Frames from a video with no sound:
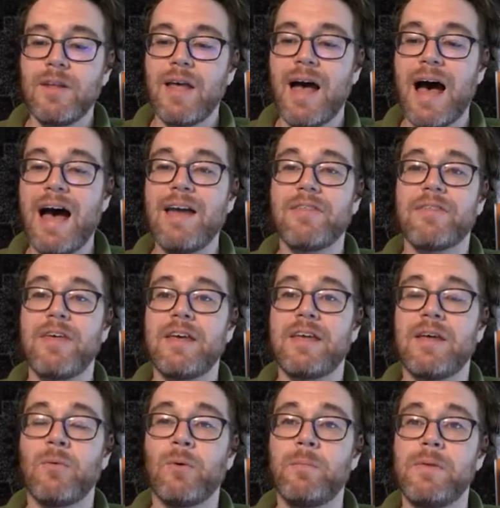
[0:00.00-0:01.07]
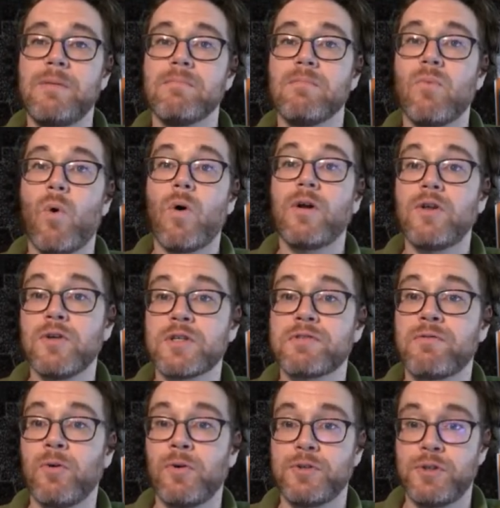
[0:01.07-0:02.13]
I think it will be more
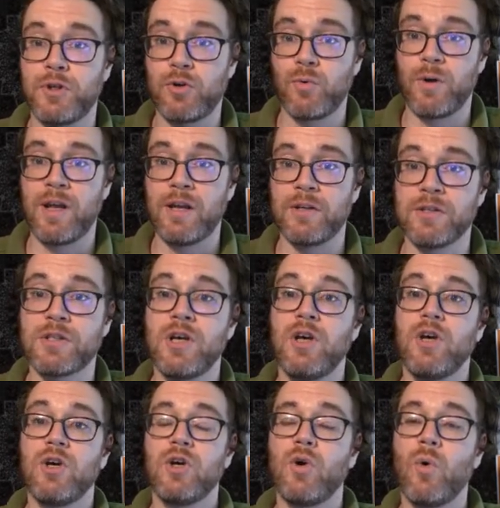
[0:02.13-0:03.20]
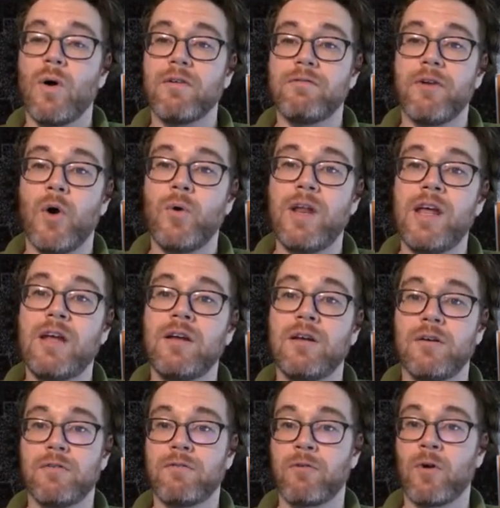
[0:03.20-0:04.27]
useful to Greens who are voting
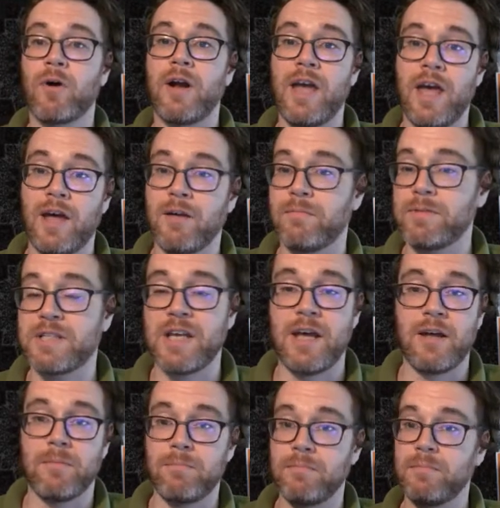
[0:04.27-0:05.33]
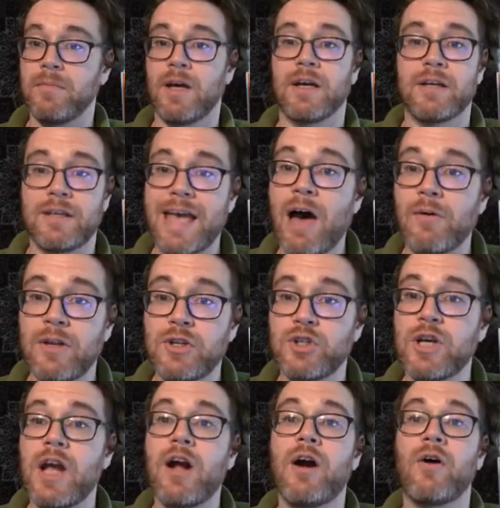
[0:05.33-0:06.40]
for, say, a county
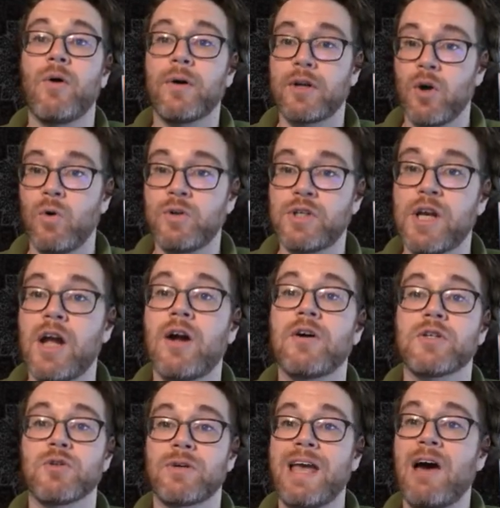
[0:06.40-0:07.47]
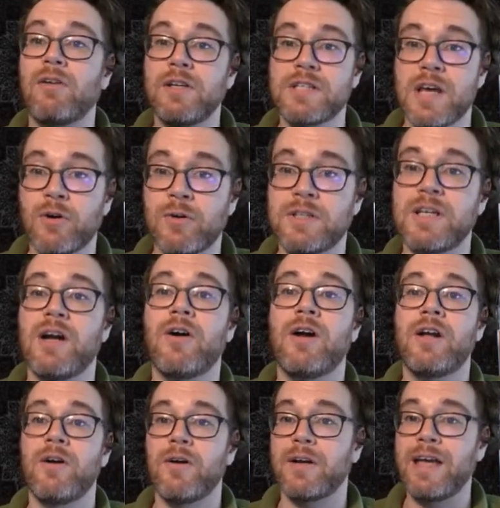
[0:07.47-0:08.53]
chair or co-chairs or county
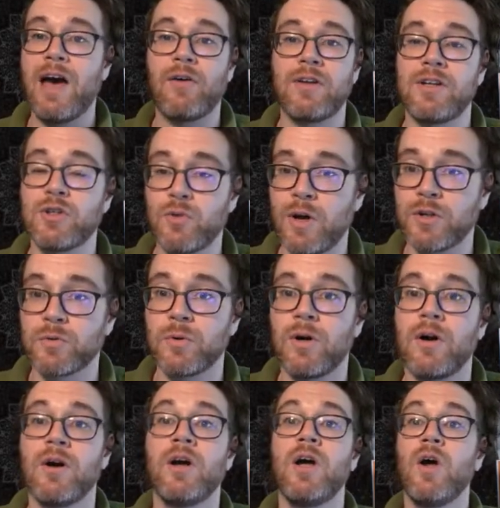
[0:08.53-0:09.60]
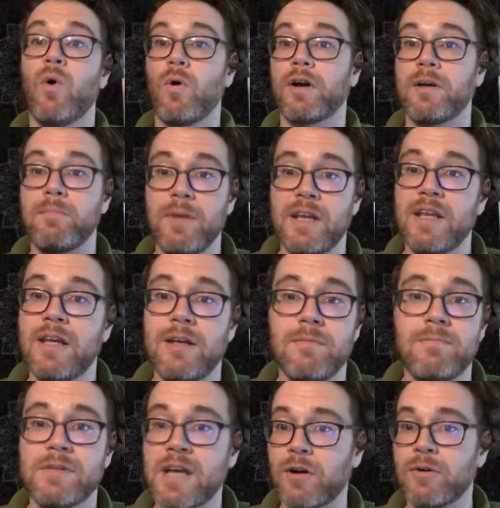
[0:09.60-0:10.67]
secretary or county treasurer or committee
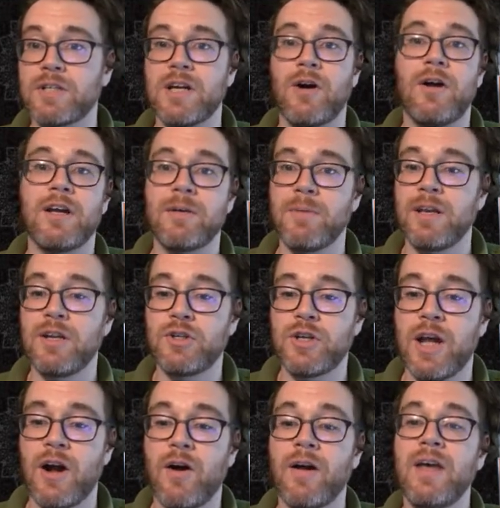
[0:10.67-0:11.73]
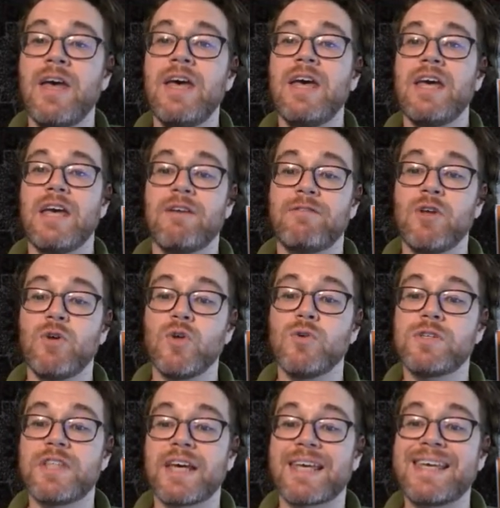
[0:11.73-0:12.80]
secretary, committee chair, if you
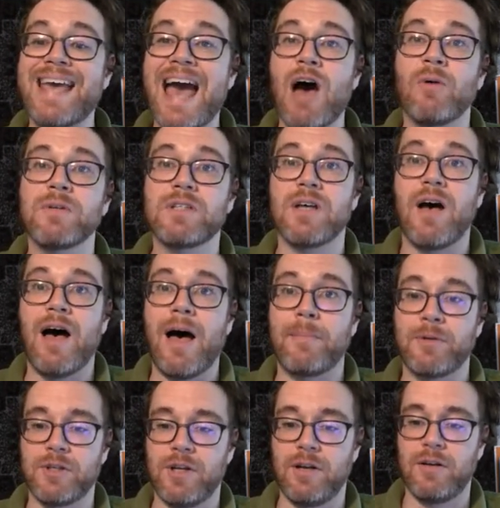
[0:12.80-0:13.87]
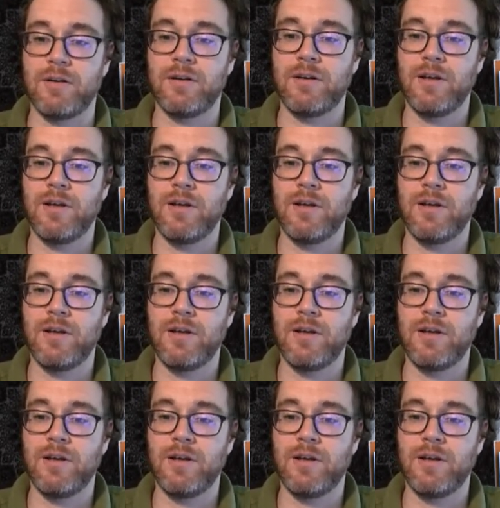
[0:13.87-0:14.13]
use the count option.